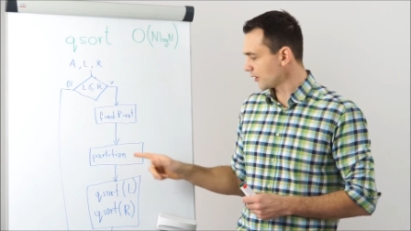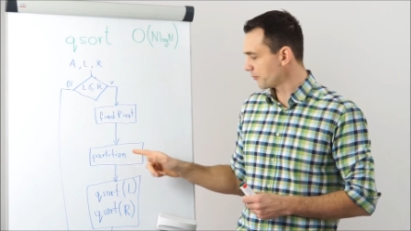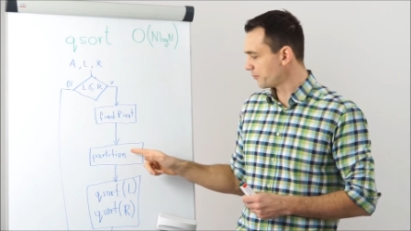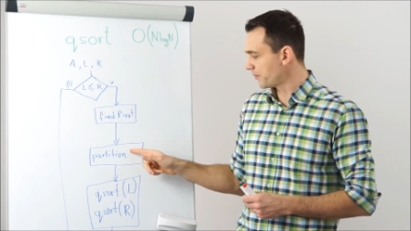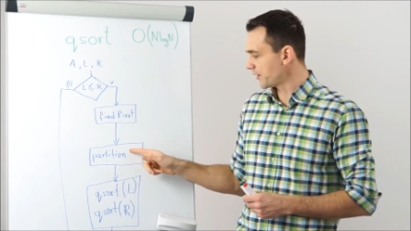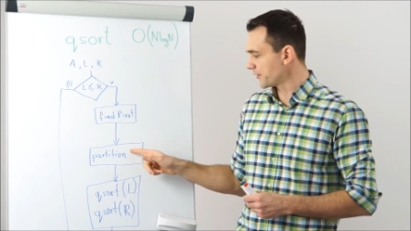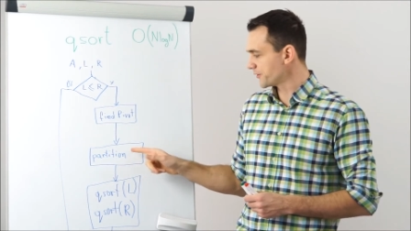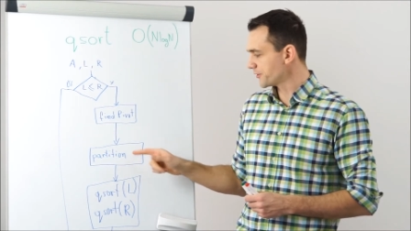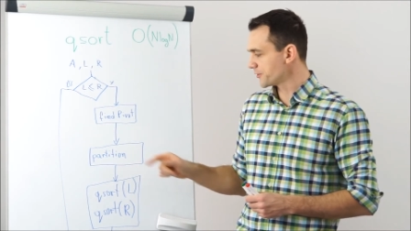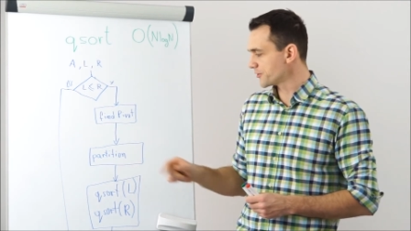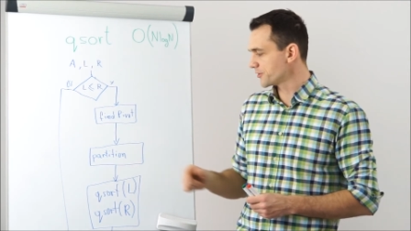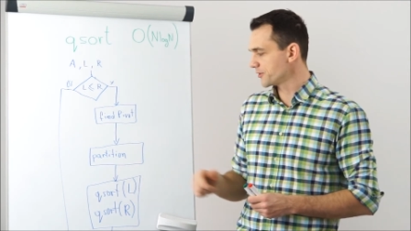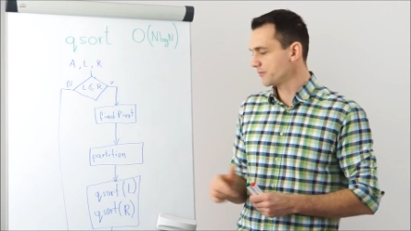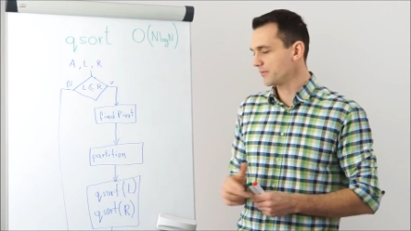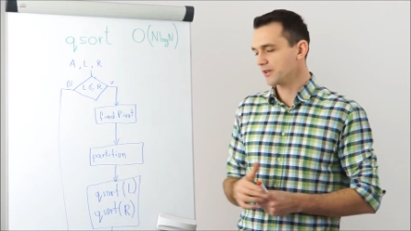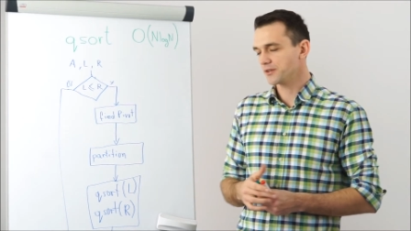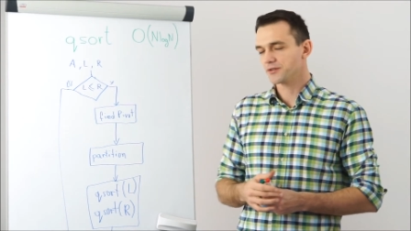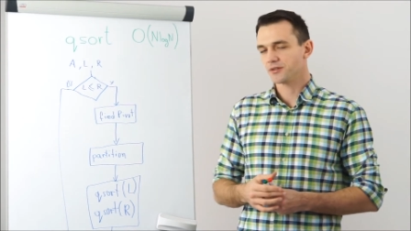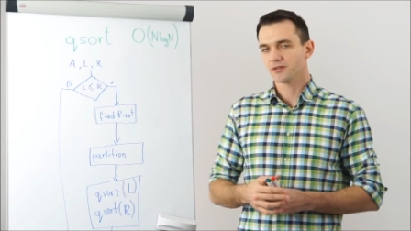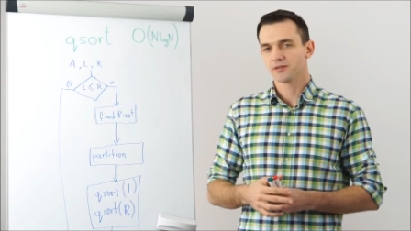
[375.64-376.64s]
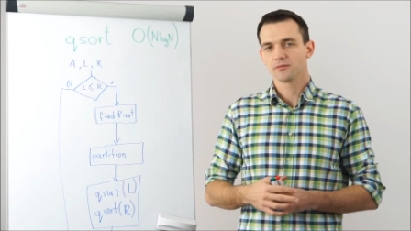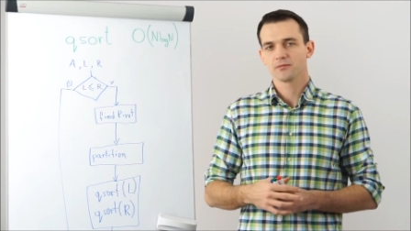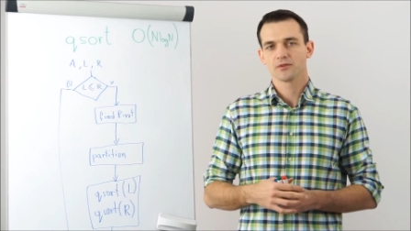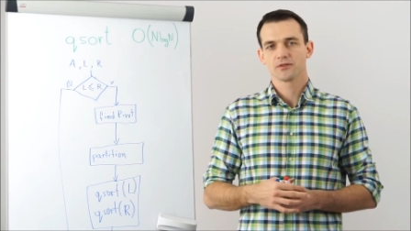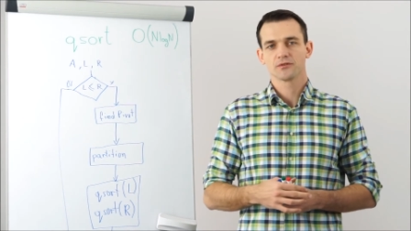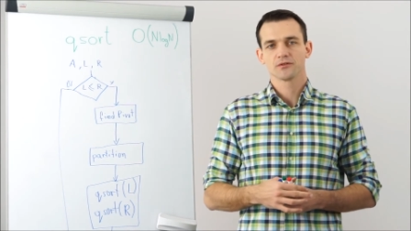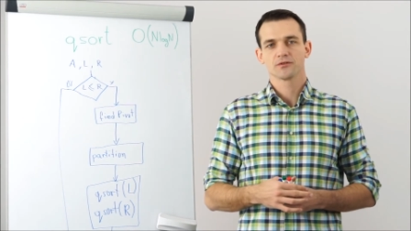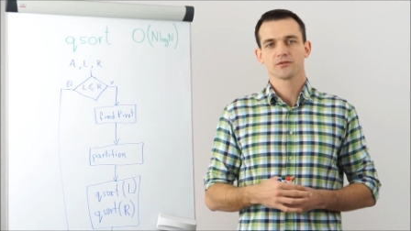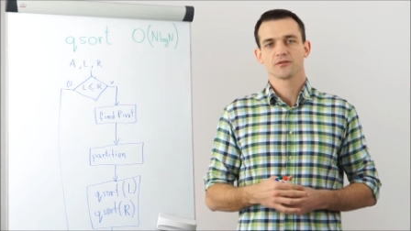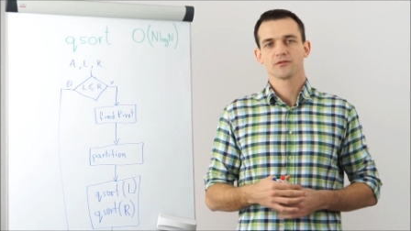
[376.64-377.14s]
partition method,
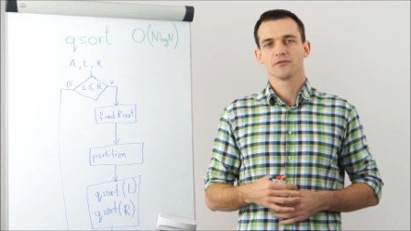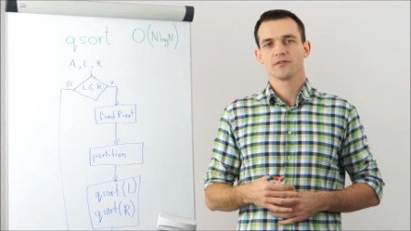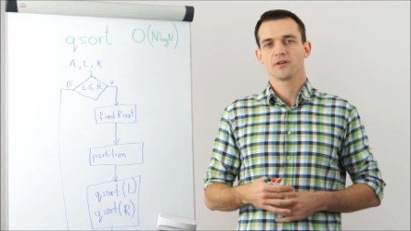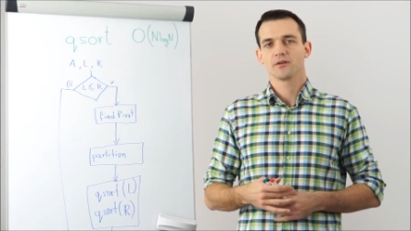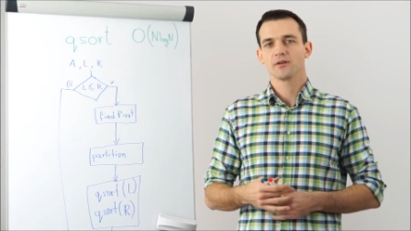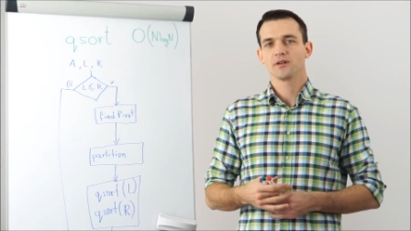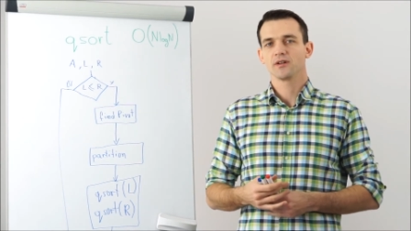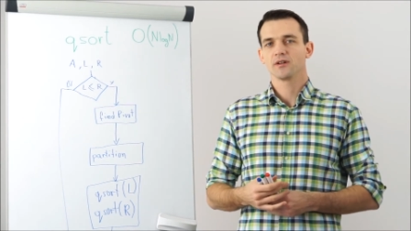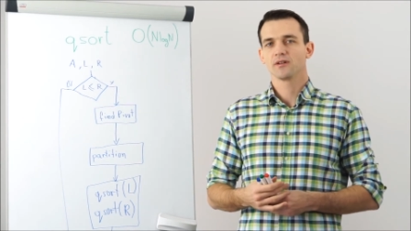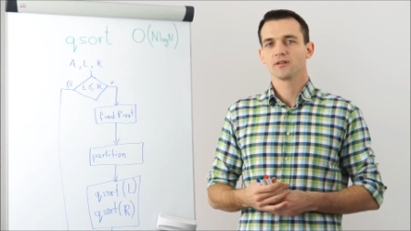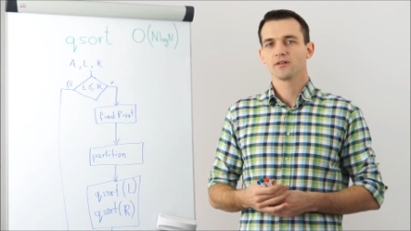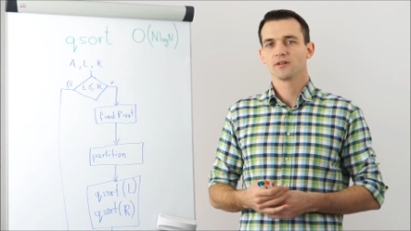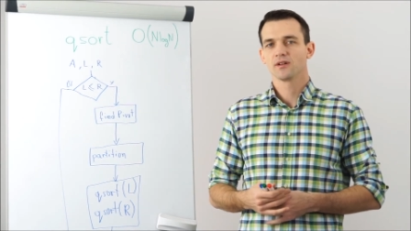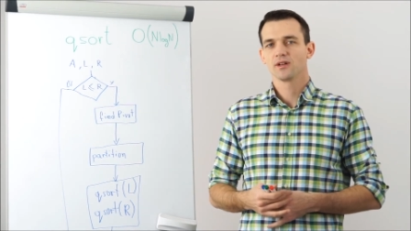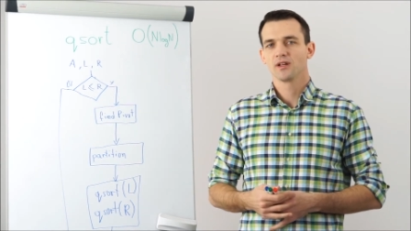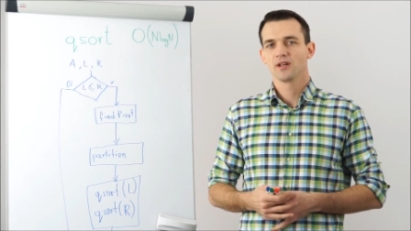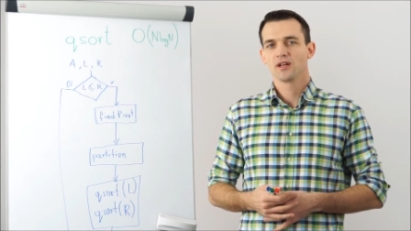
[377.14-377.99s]
which is very,